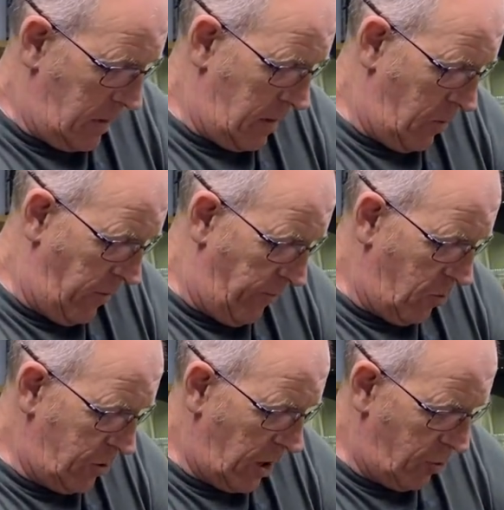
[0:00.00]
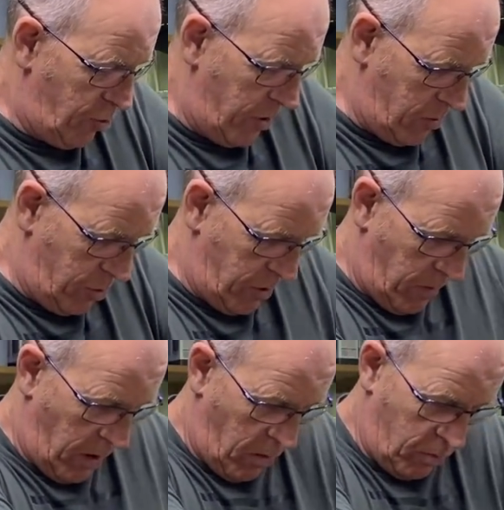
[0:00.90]
we've also drilled some
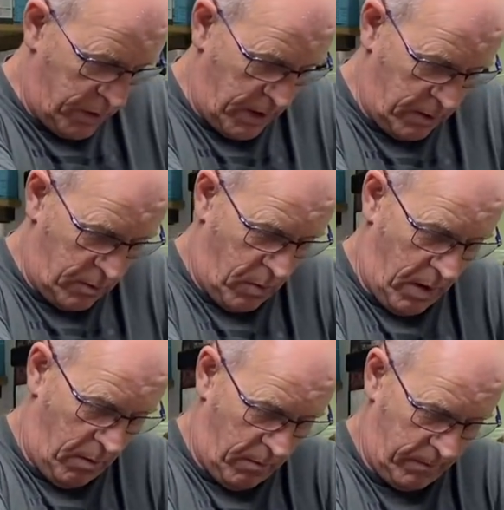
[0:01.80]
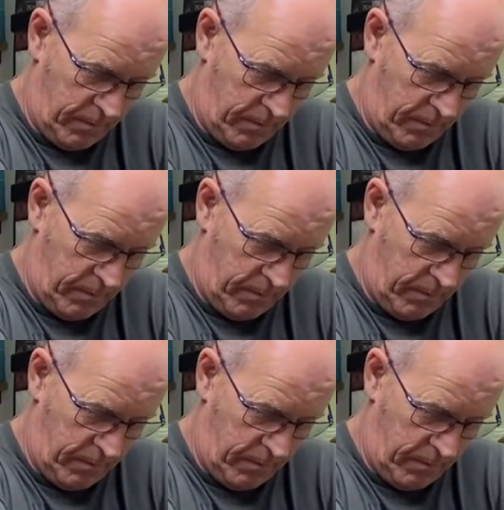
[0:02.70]
holes in as well.